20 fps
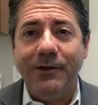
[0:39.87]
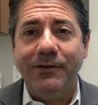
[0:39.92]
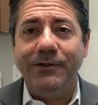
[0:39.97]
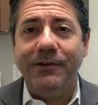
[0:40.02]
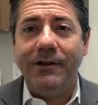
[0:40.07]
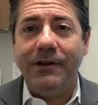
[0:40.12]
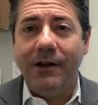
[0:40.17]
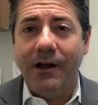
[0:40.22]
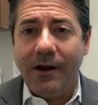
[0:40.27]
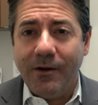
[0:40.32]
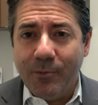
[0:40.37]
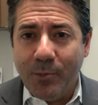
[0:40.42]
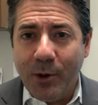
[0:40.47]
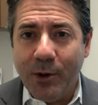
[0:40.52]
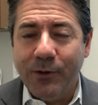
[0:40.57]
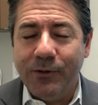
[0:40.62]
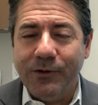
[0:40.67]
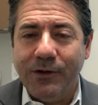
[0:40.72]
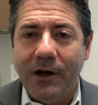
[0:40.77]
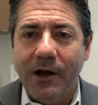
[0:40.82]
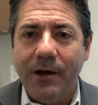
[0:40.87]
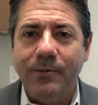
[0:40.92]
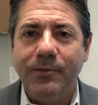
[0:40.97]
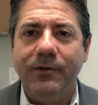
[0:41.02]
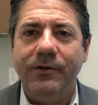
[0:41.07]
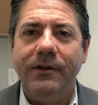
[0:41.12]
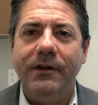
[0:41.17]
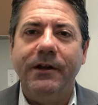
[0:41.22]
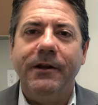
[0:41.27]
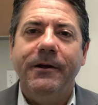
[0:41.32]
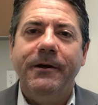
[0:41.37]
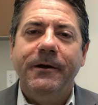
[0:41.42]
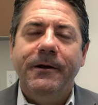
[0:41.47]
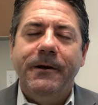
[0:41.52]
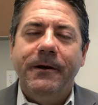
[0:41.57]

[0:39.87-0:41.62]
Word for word: I see a lot of post-ops, and